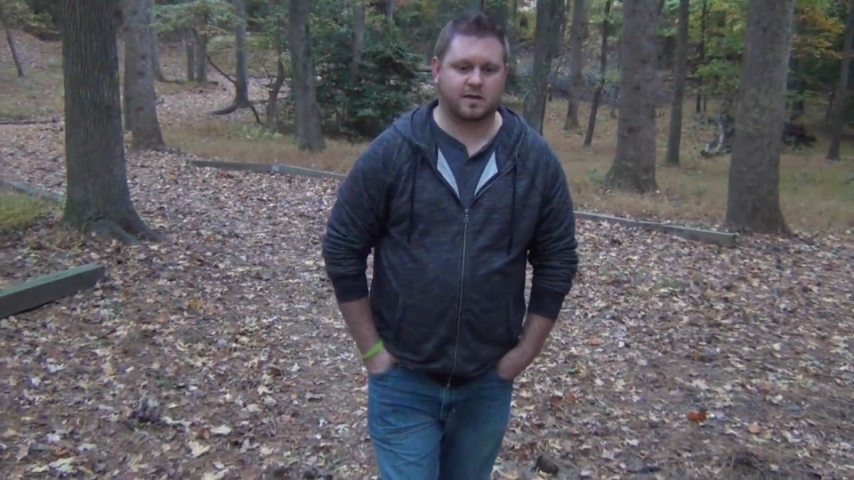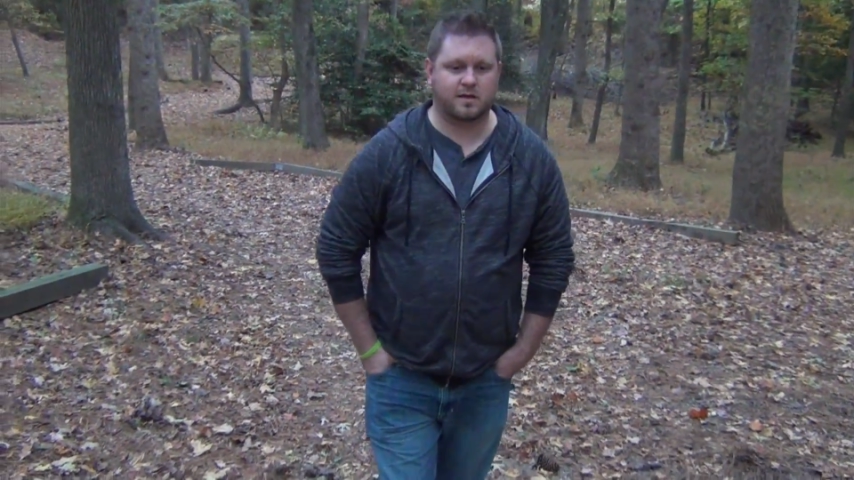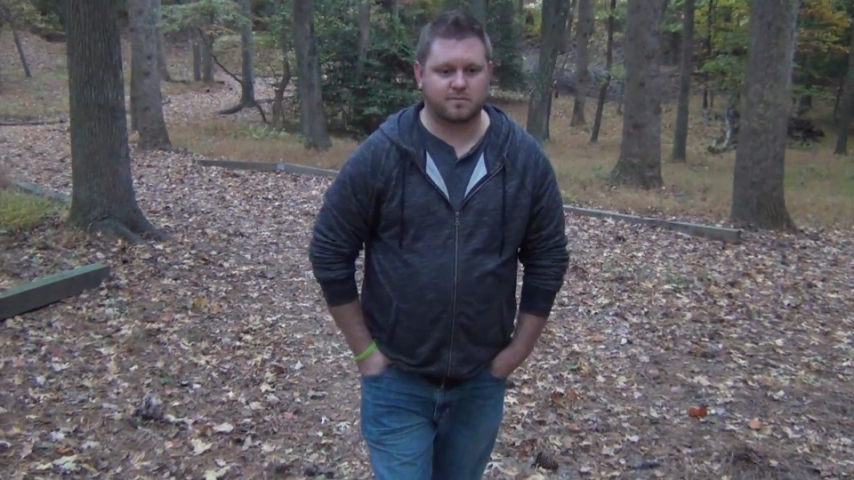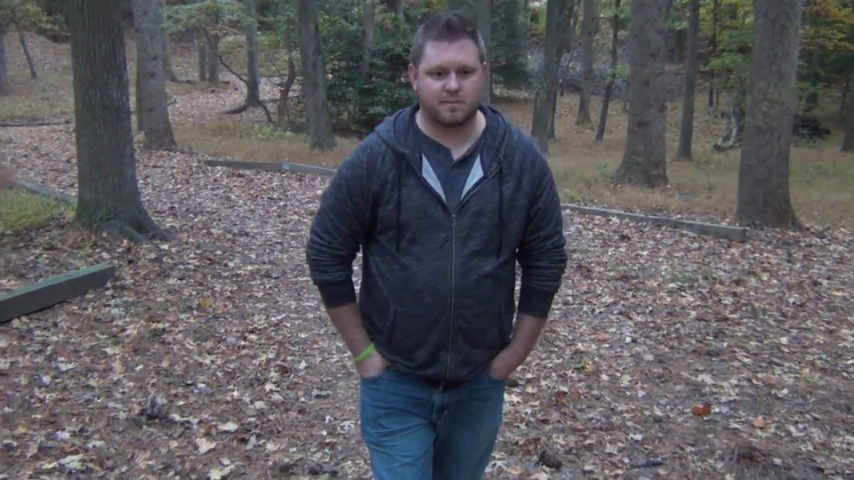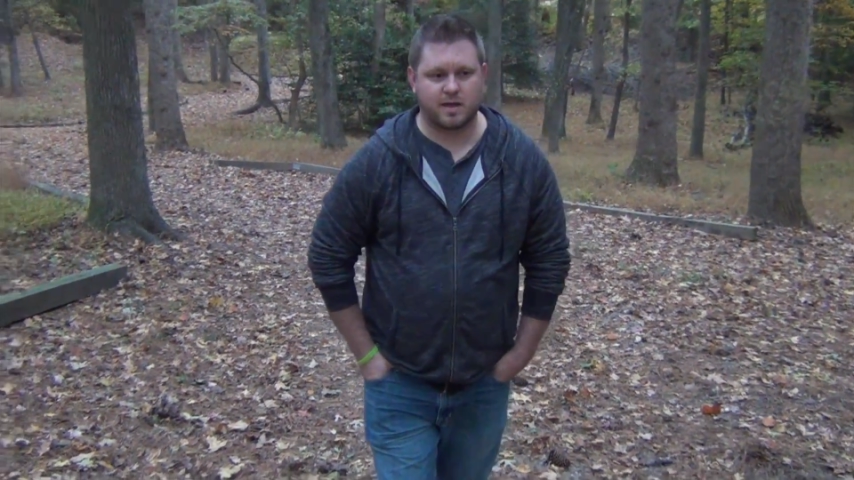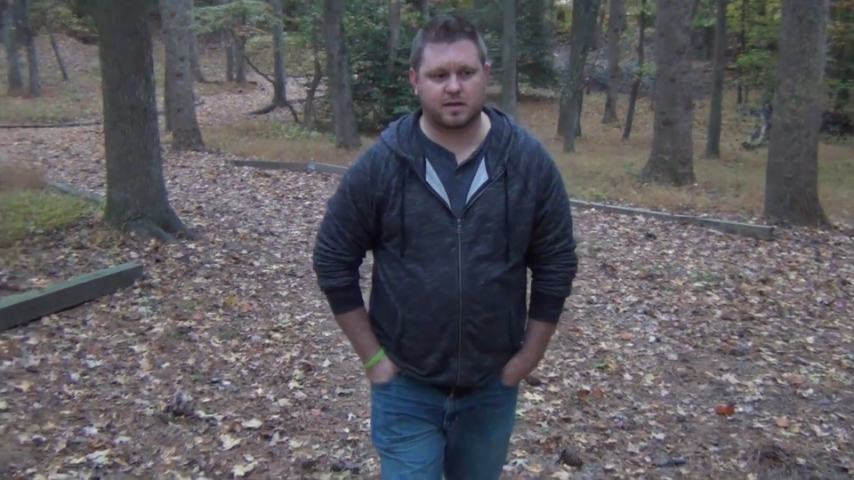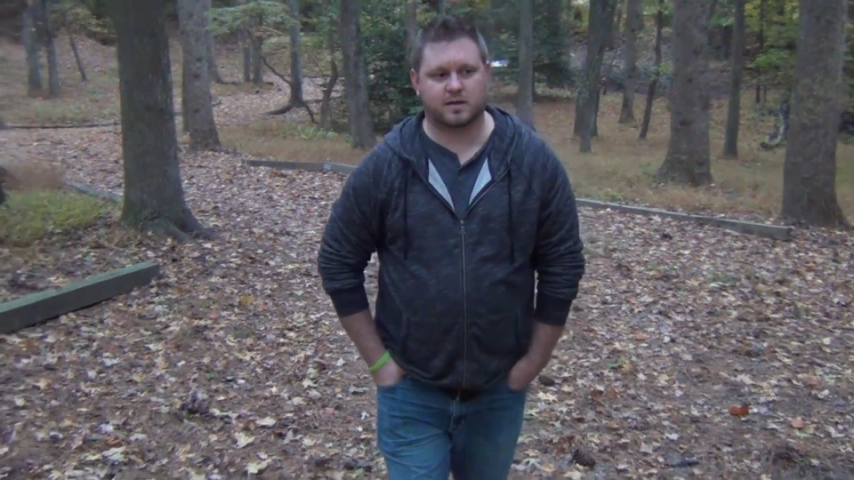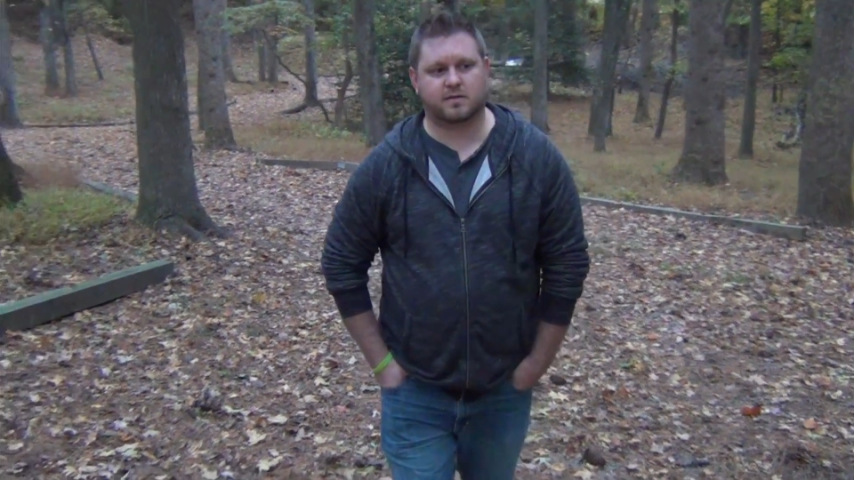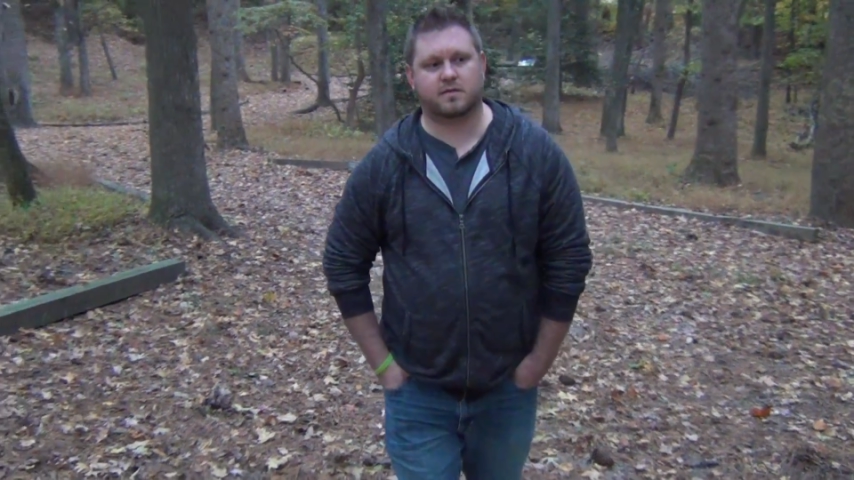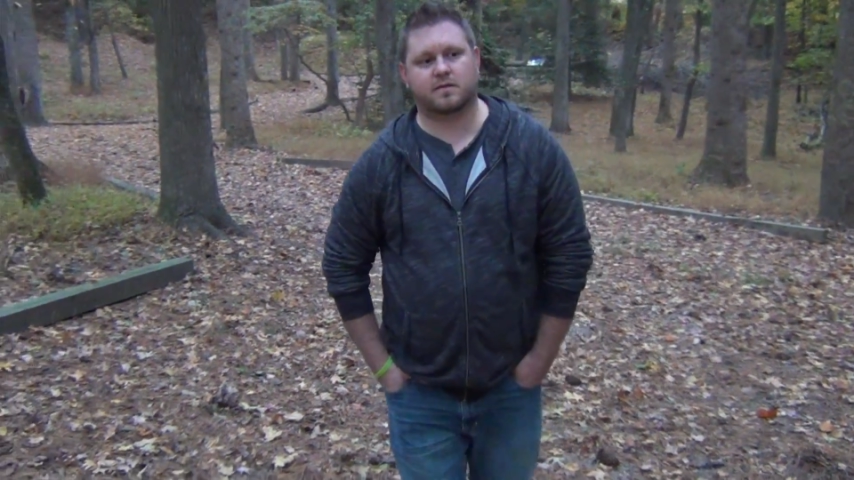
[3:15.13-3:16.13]
It can make
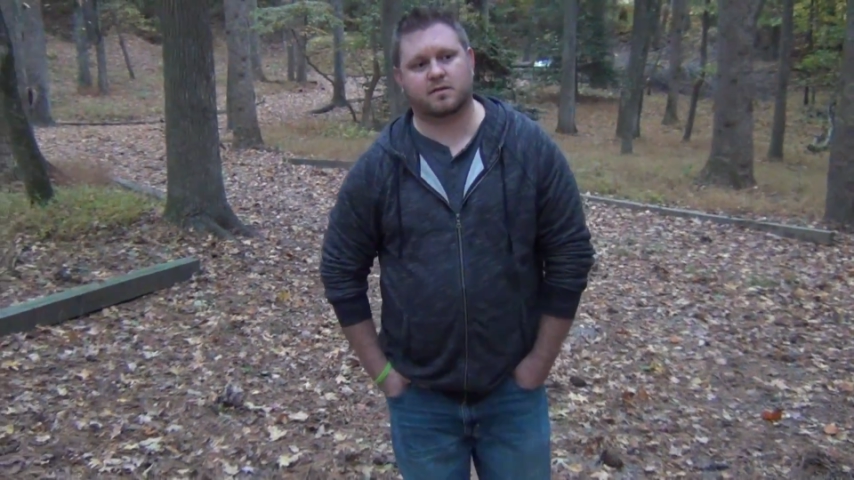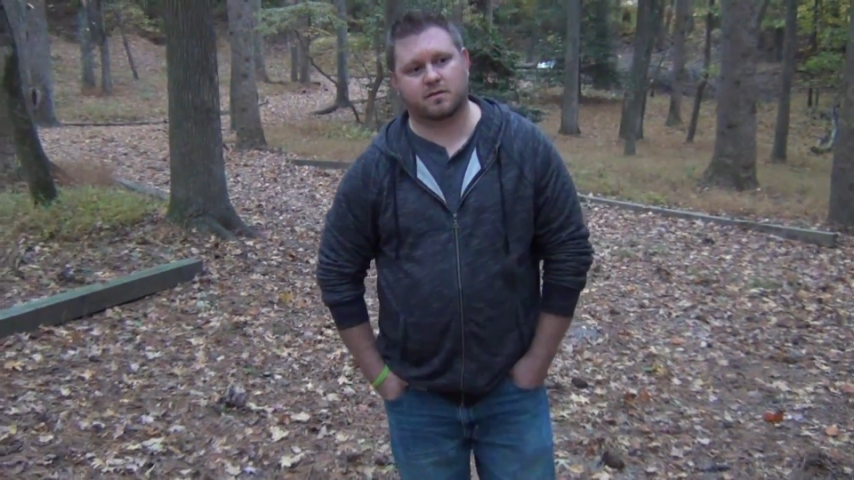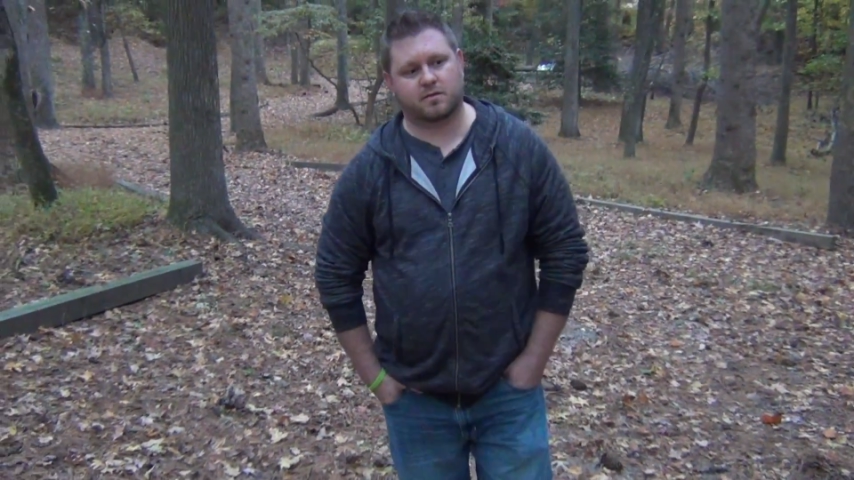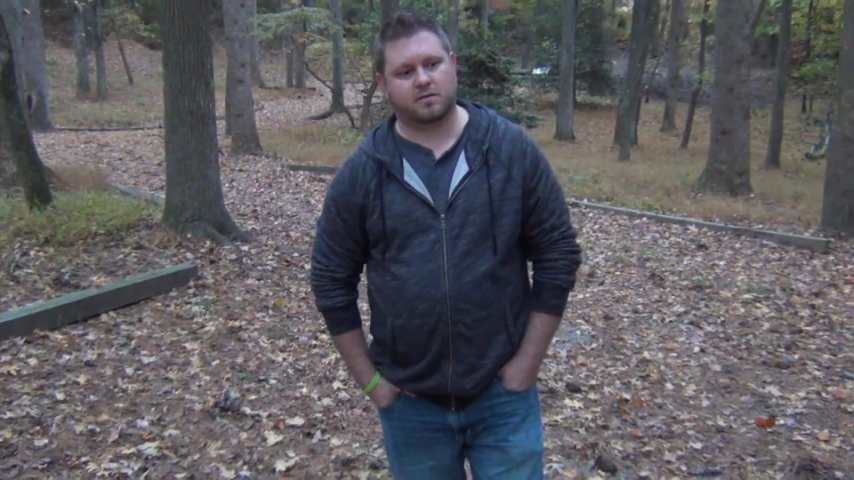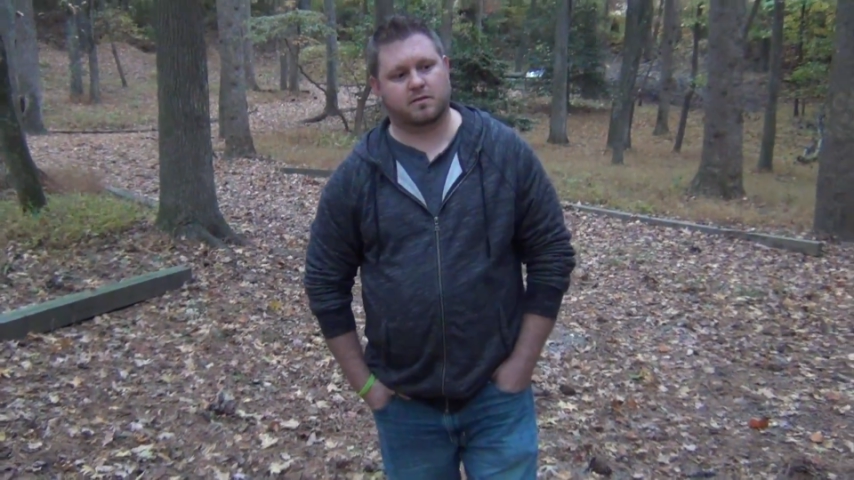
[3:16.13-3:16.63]
us